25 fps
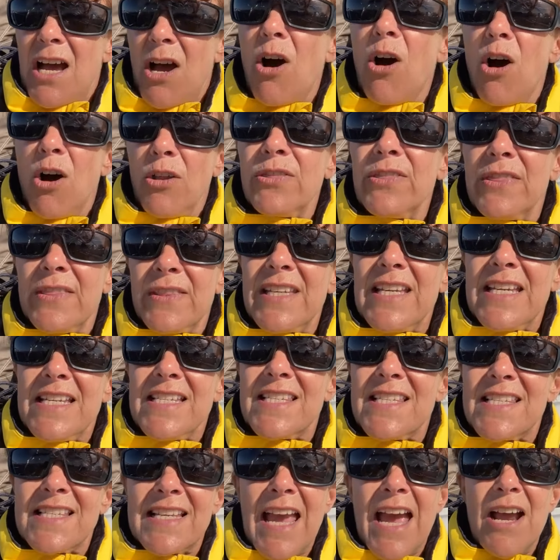on
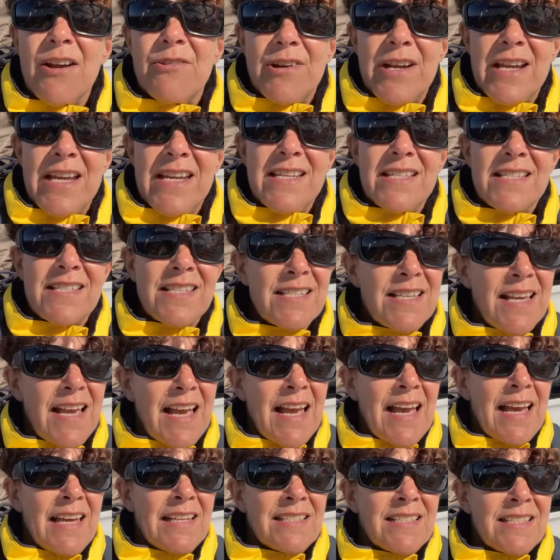these skerries
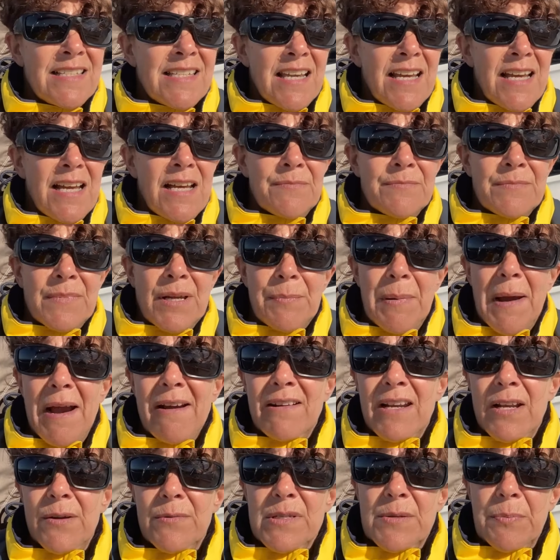and um,
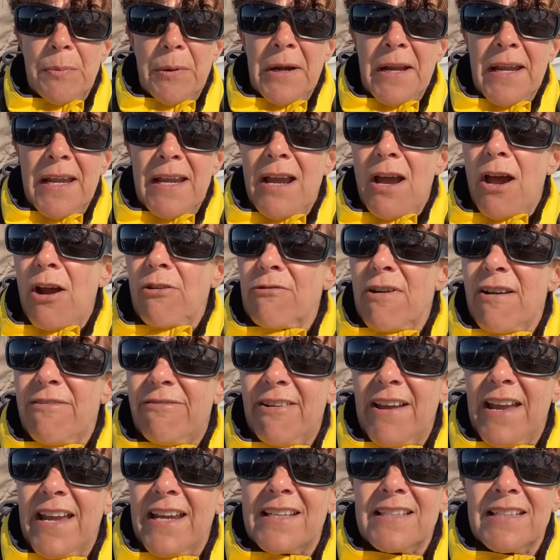apparently it was pretty
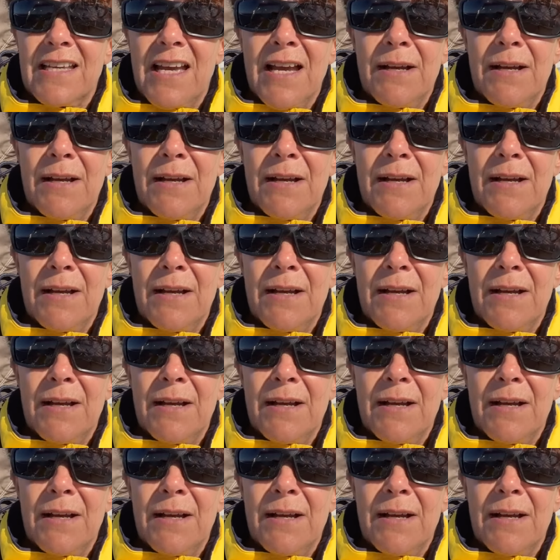horrific.